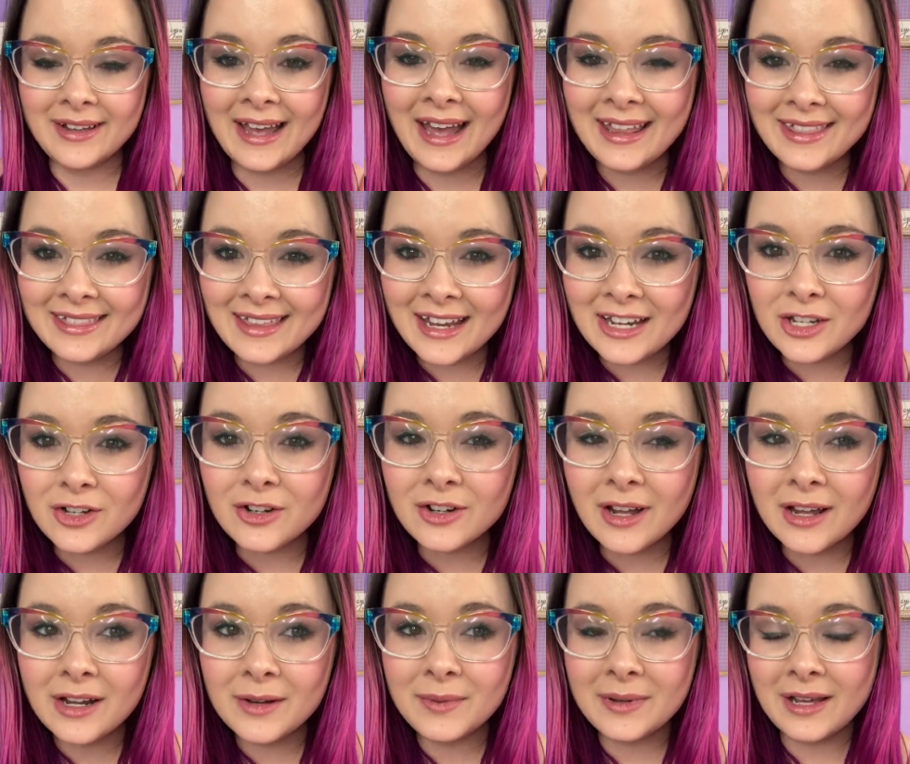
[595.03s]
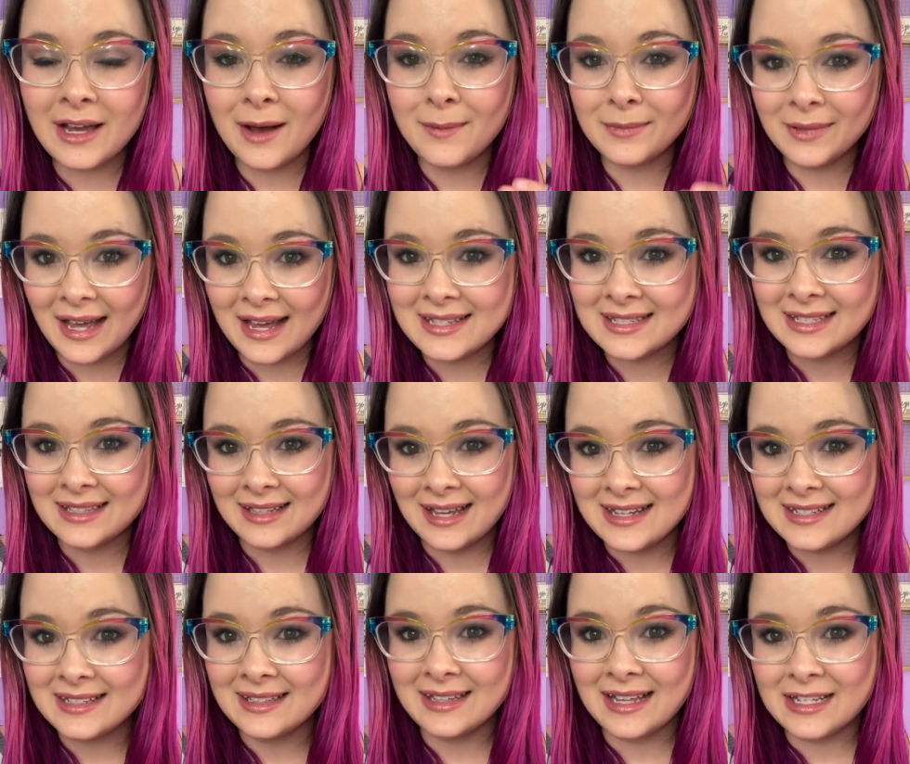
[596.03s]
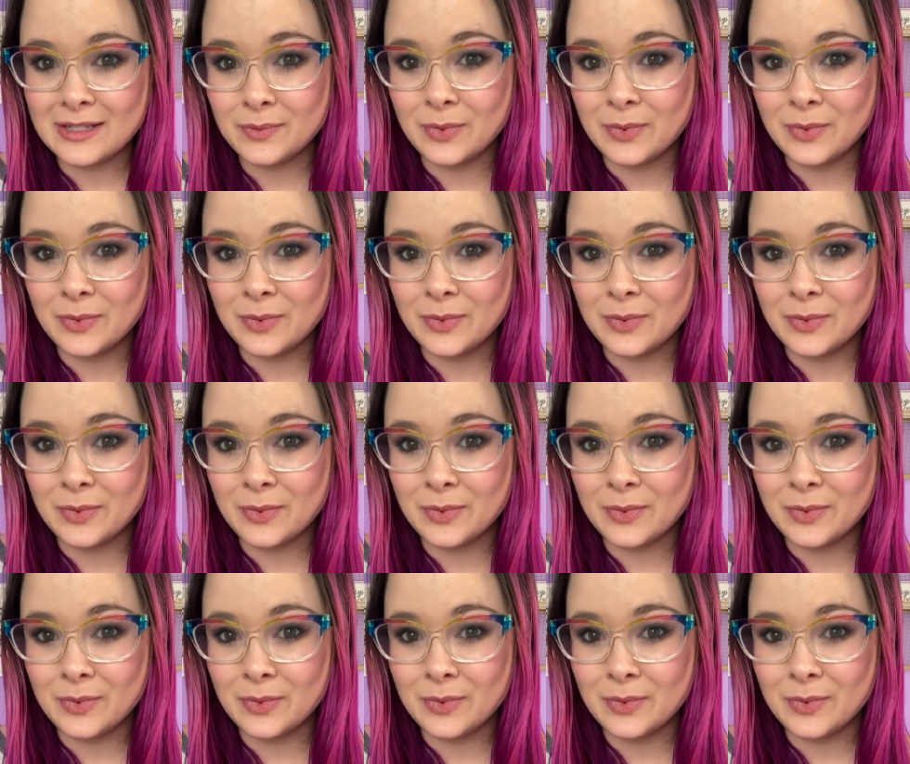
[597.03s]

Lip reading: And then you're going to become less and less and less